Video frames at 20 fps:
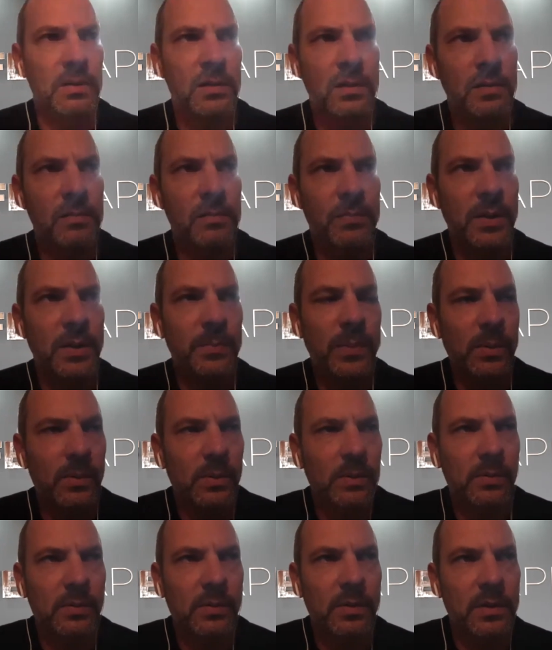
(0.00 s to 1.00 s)

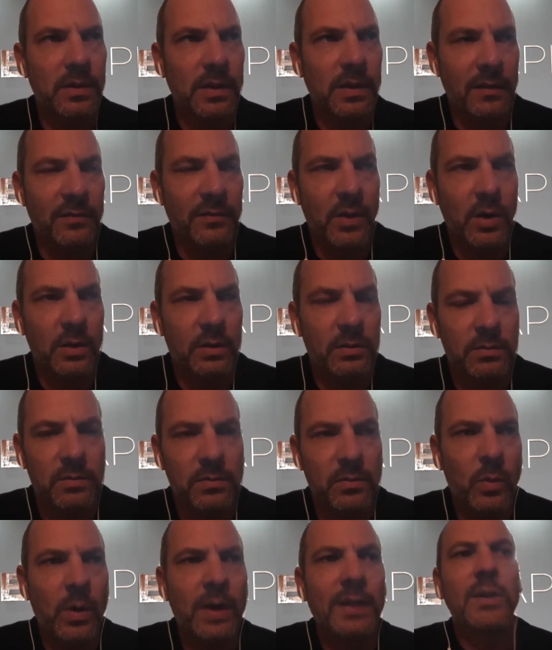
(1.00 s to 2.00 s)
people have got
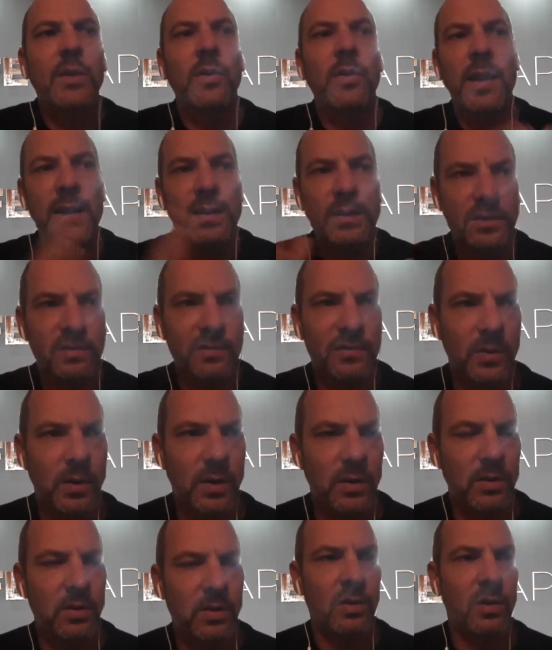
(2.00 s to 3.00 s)
quite creative
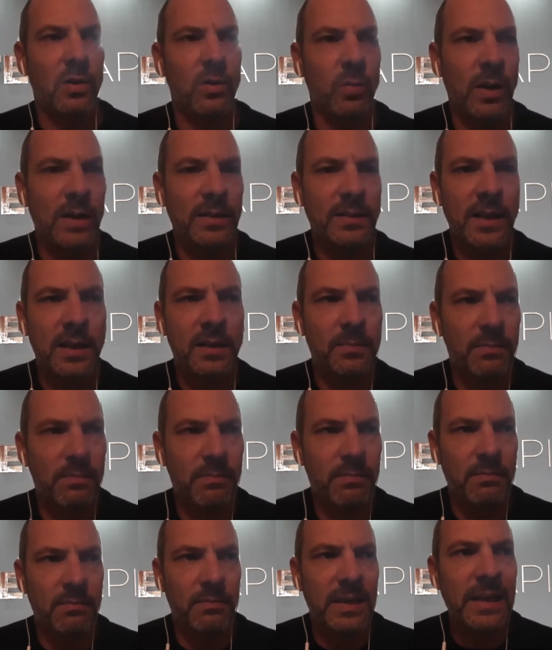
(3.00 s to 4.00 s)
on what that
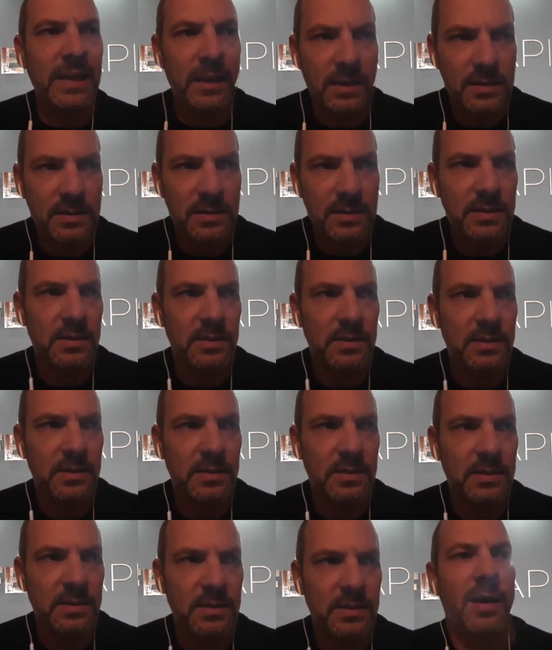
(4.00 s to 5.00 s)
means
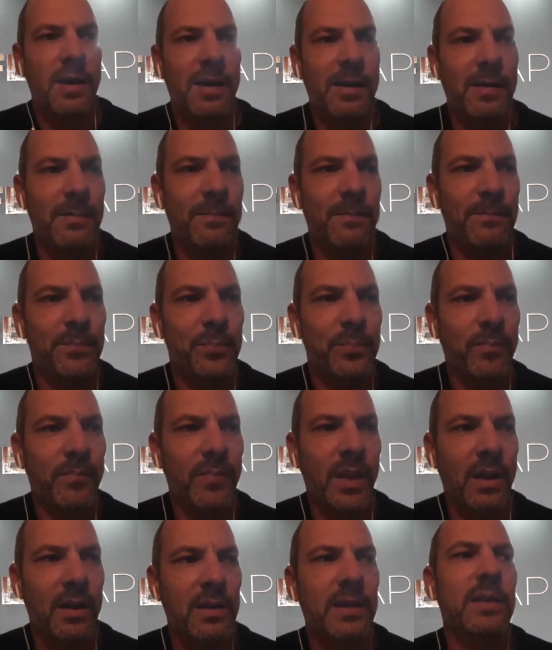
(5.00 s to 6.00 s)

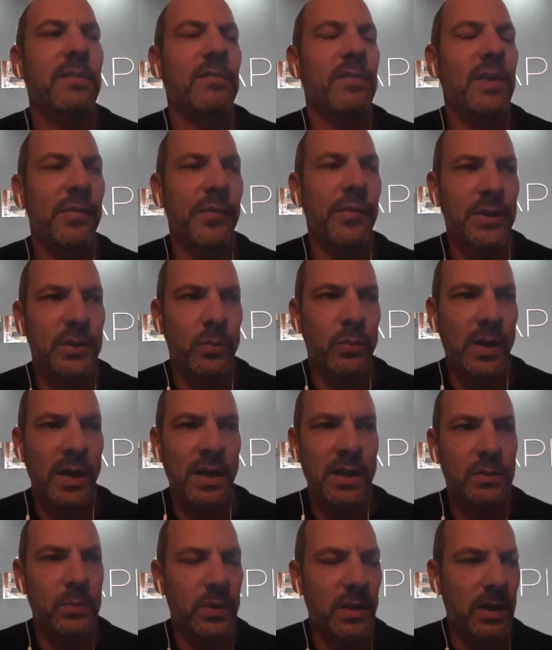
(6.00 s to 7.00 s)
in various
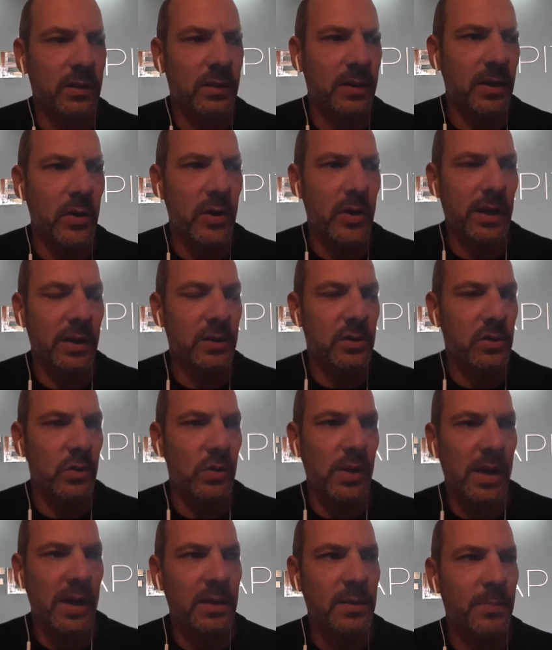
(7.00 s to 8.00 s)
ways without going into
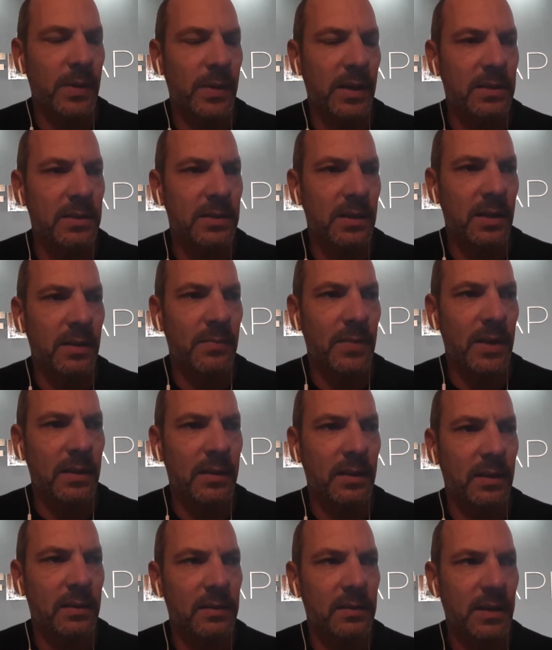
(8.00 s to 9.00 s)
that. But I
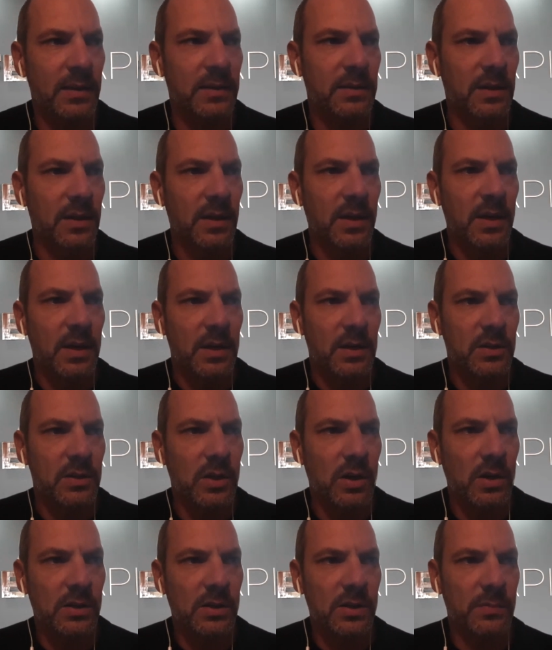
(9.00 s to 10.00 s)
think that
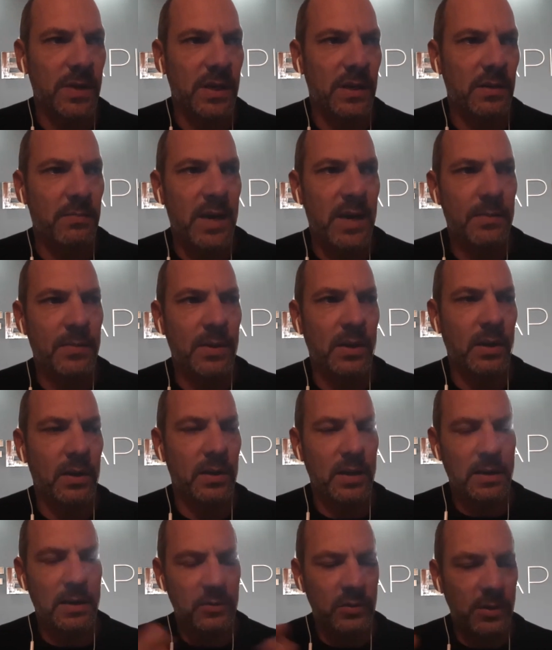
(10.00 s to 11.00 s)
SARS have been maybe,
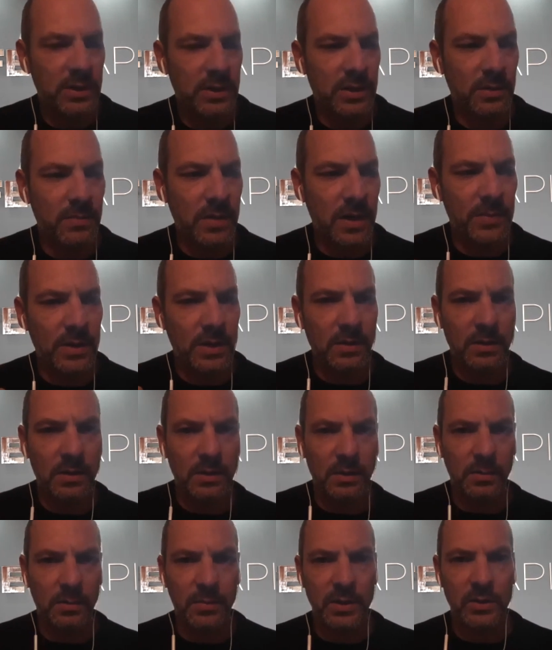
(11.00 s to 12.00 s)
and Treasury maybe a
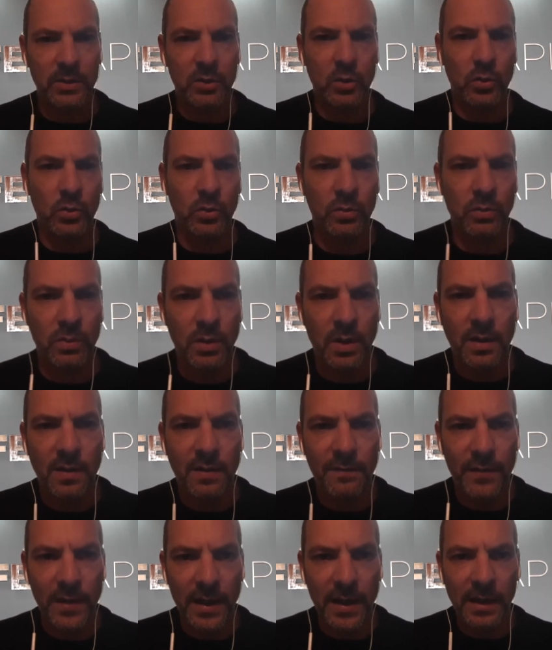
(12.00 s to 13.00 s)
little bit too
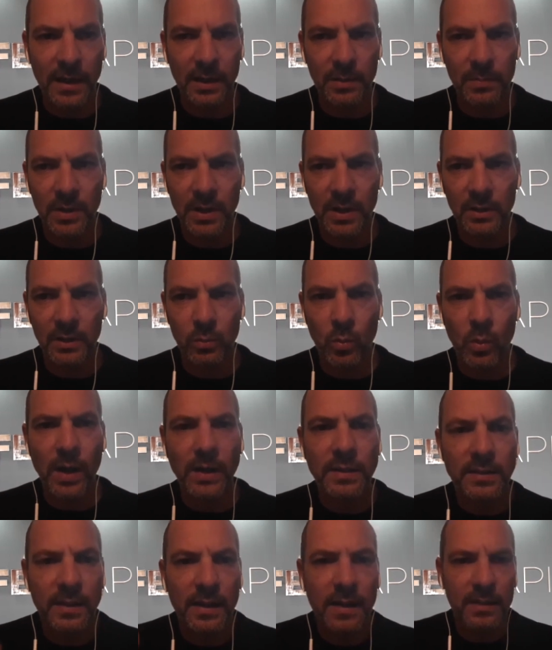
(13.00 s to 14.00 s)
vague about
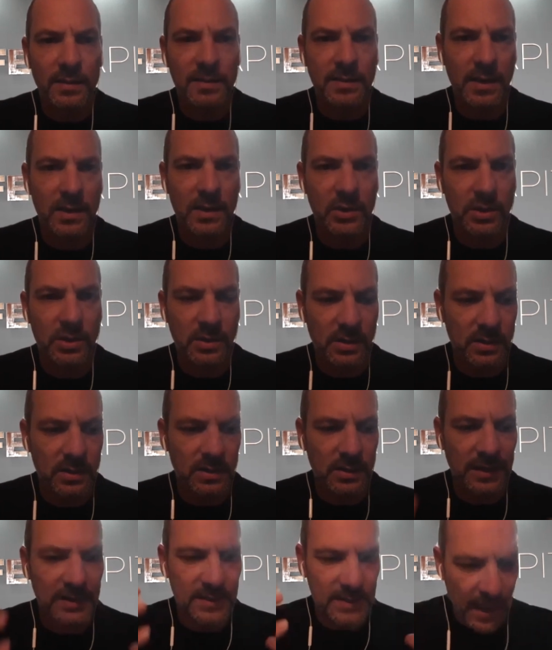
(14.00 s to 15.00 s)
what their intention is
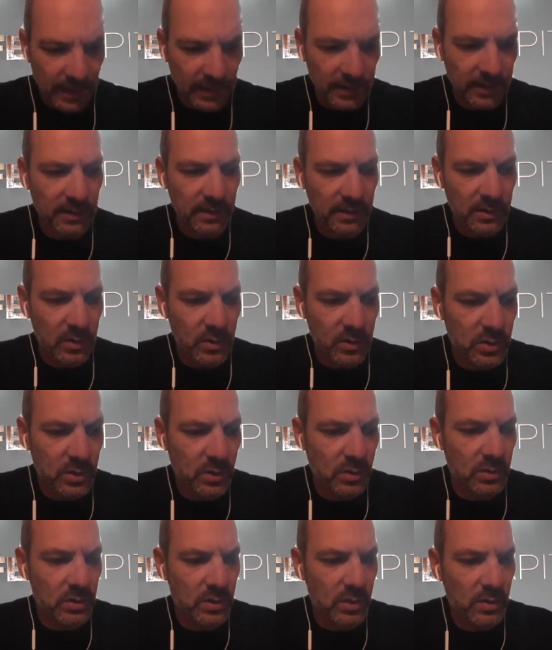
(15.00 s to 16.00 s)
exactly.
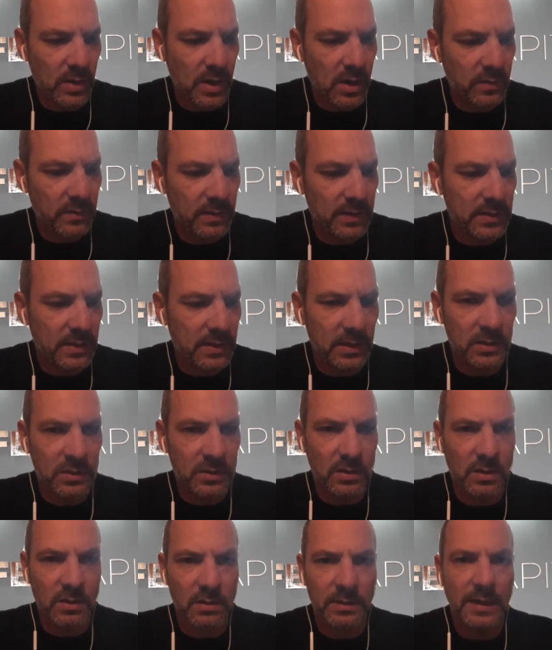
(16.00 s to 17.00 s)
So none of these things
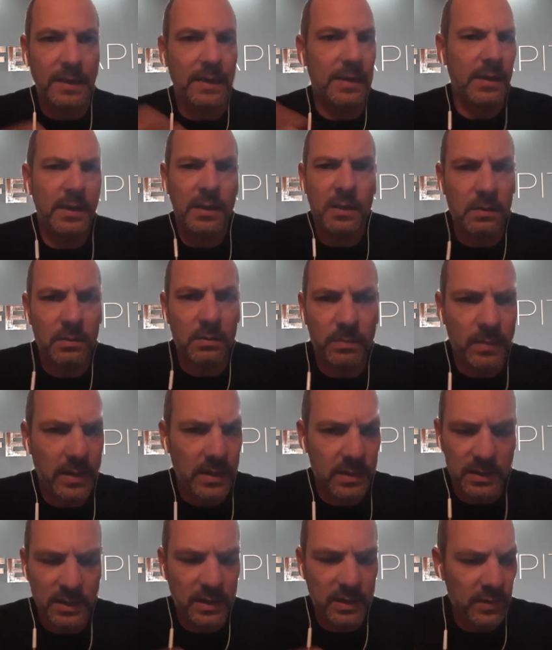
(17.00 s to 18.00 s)
are illegal, and
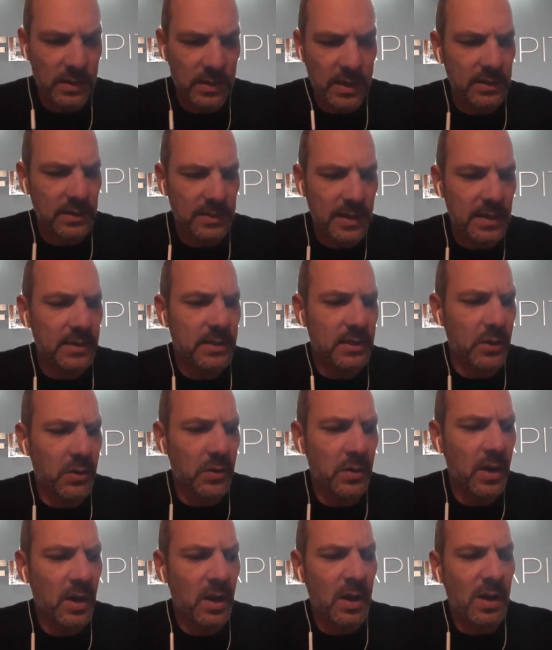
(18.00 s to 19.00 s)
even they say so.
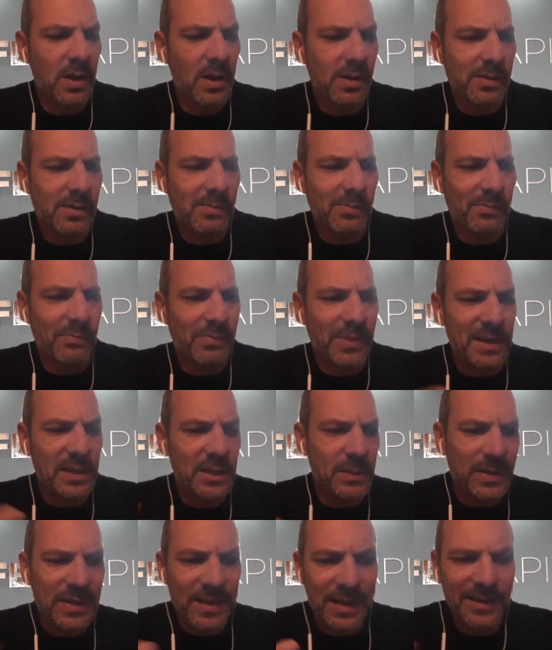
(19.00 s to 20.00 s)
But it's a
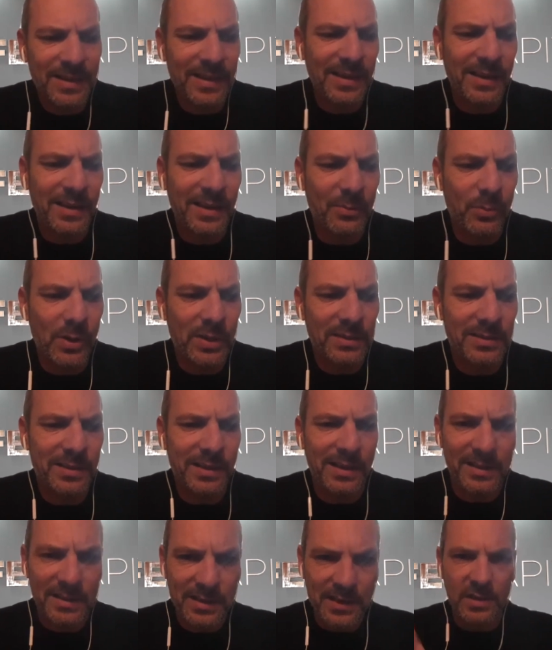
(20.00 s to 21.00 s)
bit unclear what the
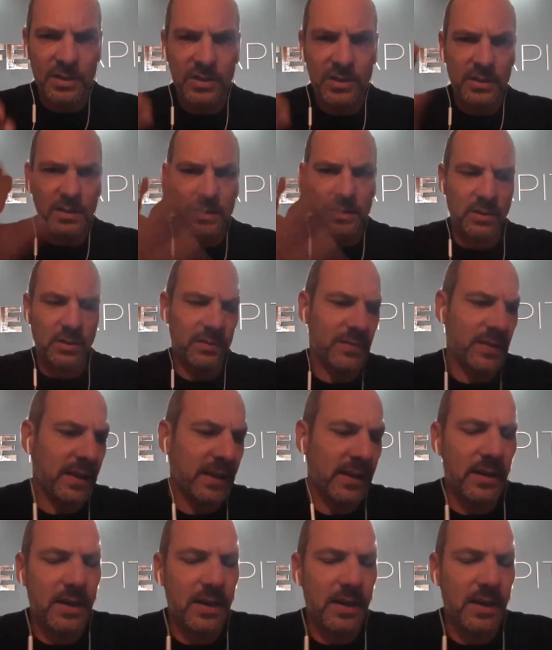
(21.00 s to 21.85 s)
intention is. So if they can come